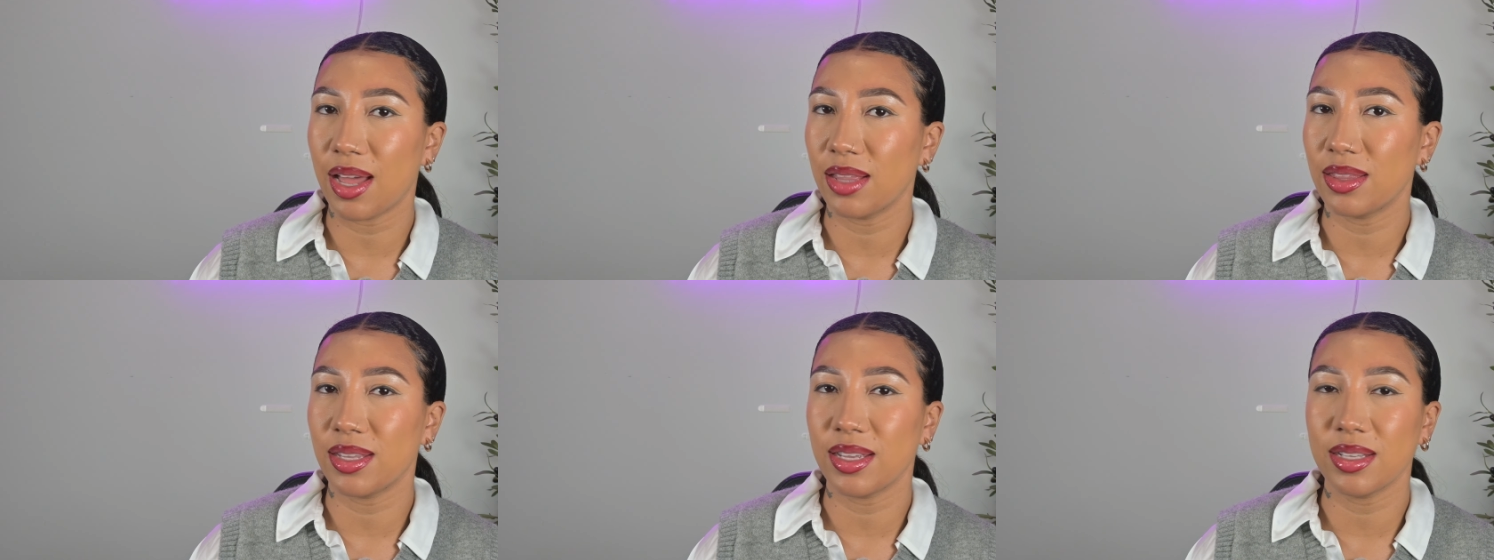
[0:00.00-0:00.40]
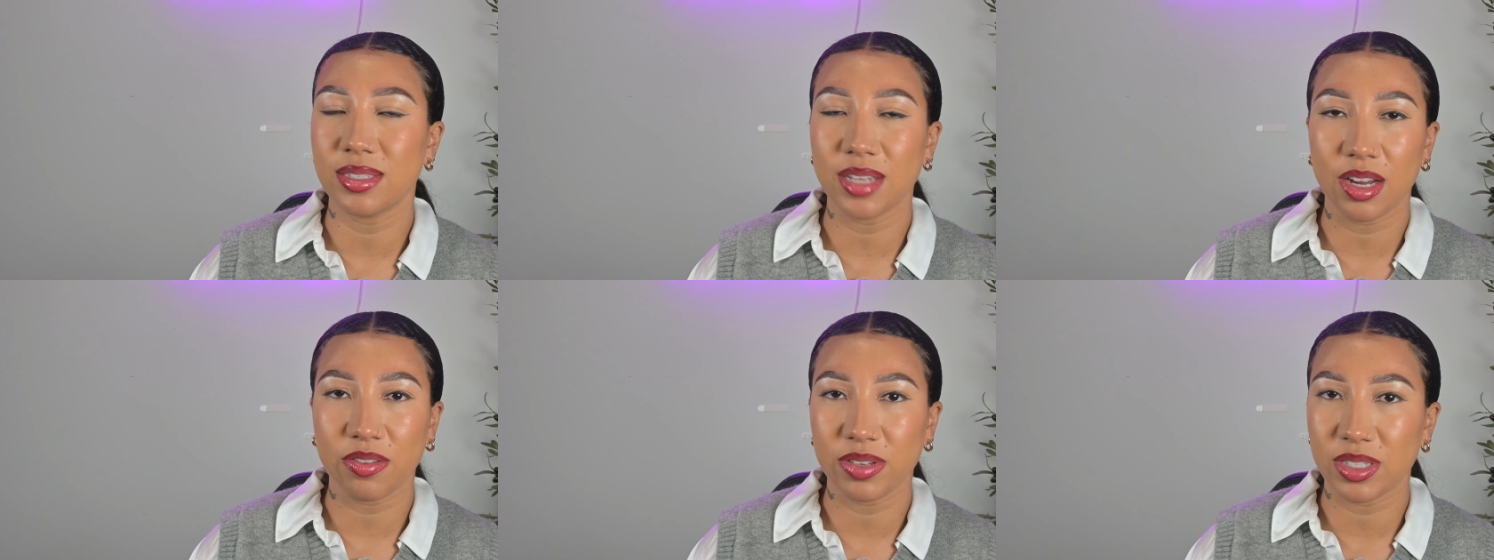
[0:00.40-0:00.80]
and the
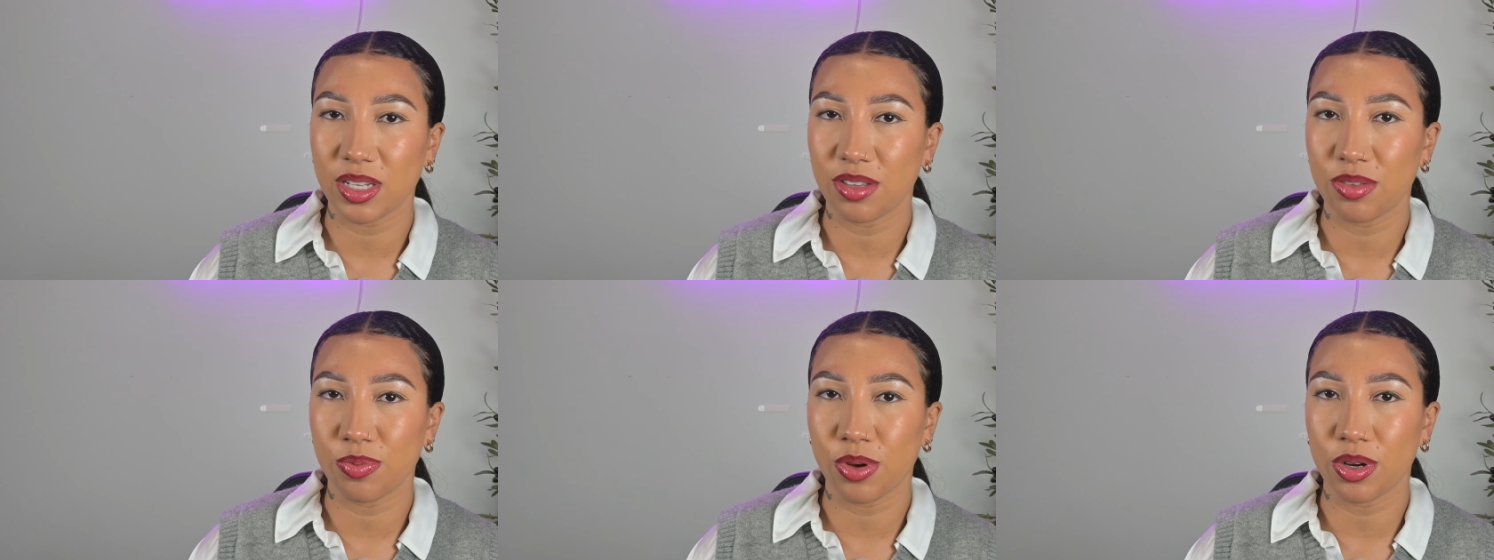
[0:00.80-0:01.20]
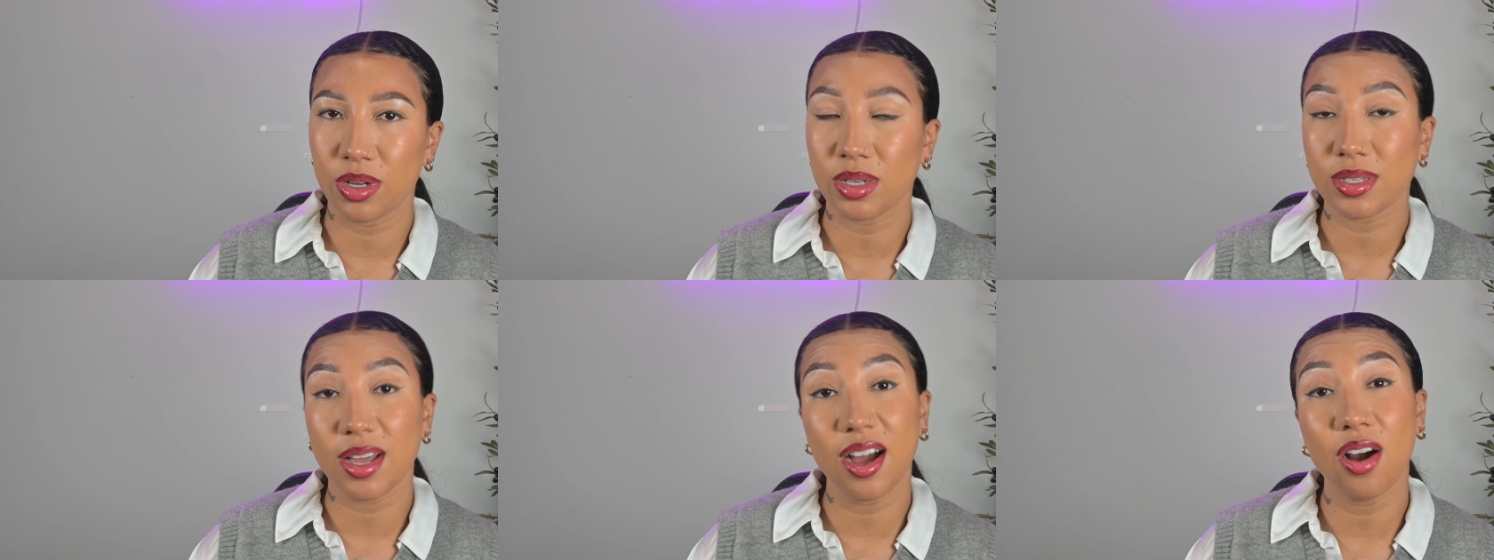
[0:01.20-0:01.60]
integrity of the
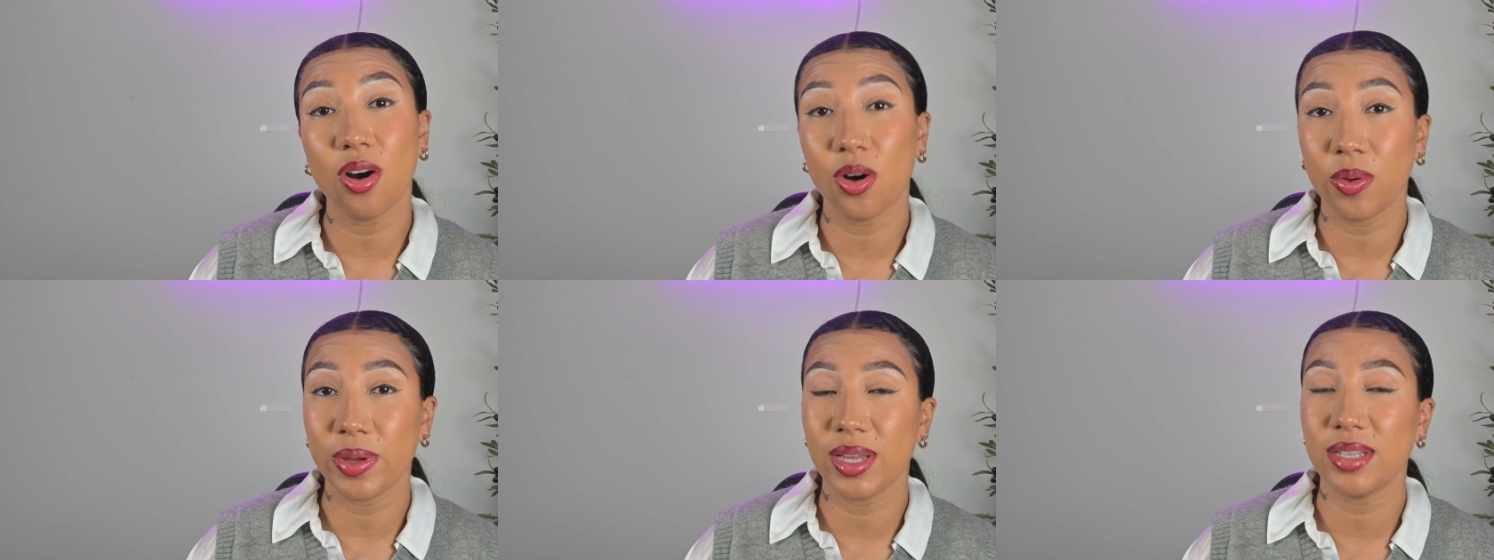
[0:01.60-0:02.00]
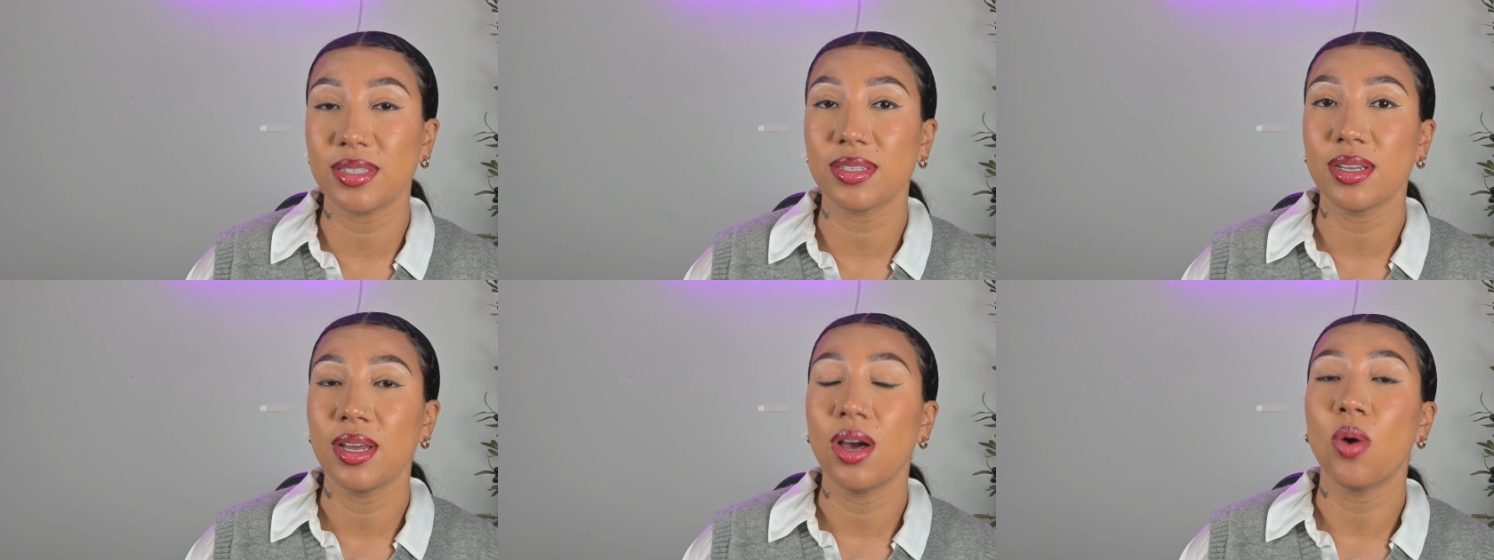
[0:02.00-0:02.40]
products are
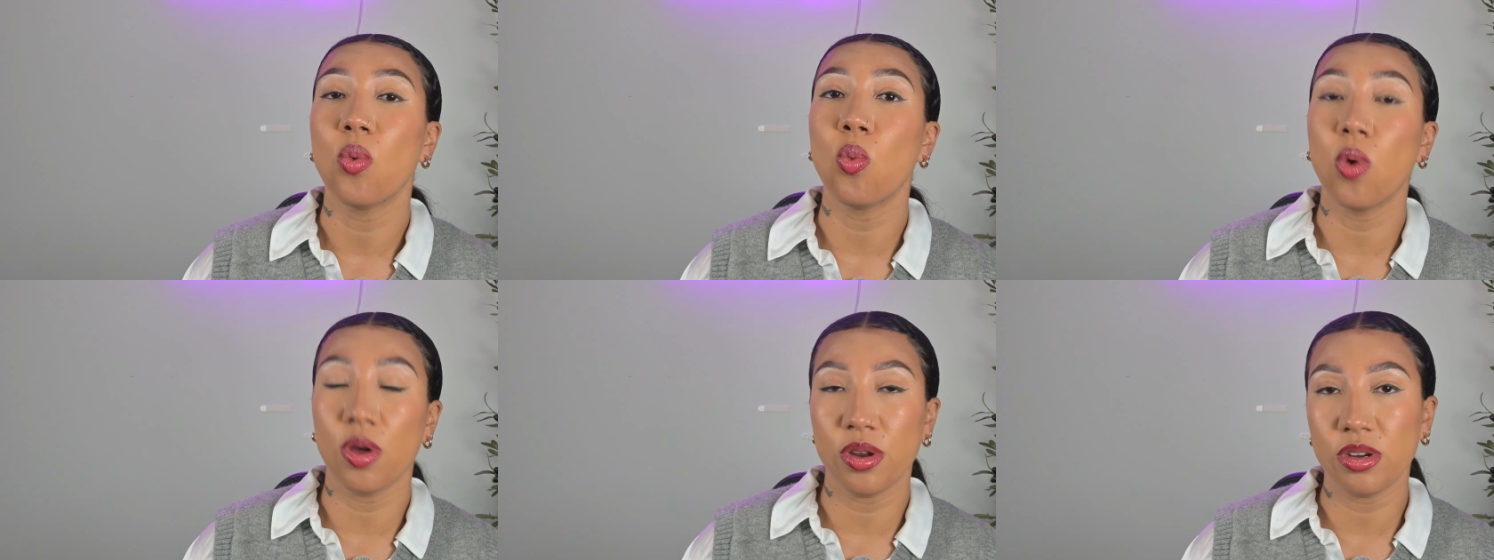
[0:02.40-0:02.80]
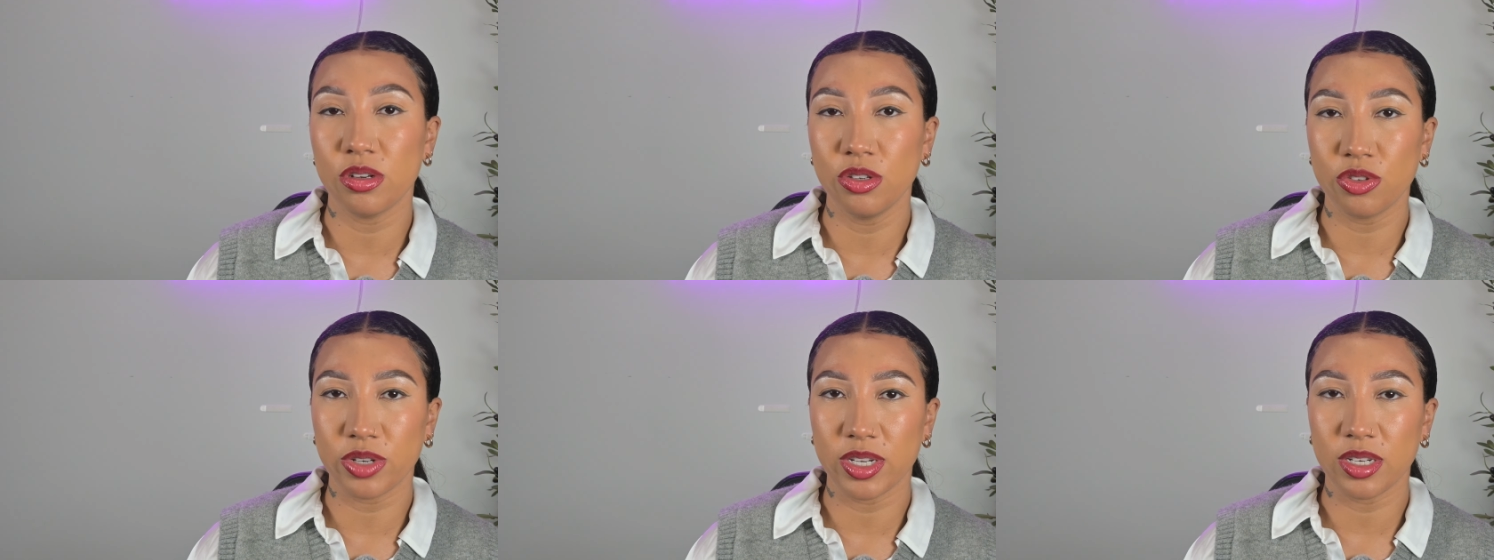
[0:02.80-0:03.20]
always
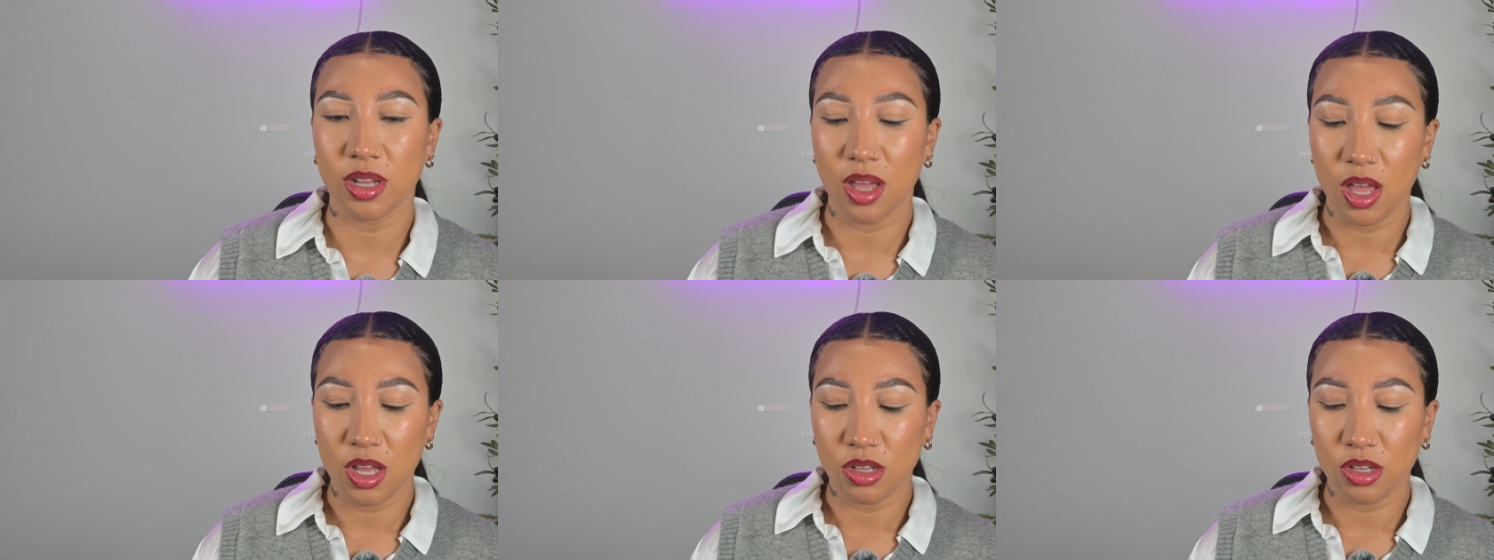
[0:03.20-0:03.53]
100.